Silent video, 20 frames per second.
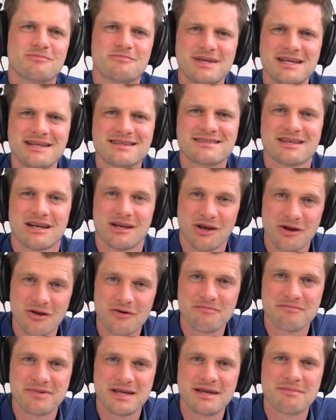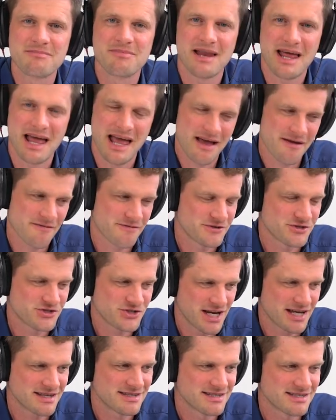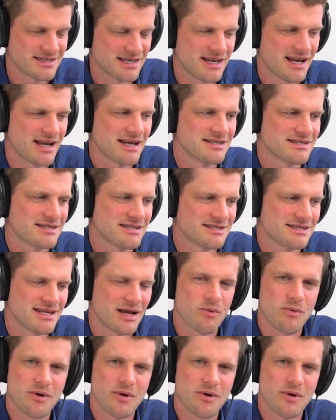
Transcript: means a lot of people have checked this analysis and say,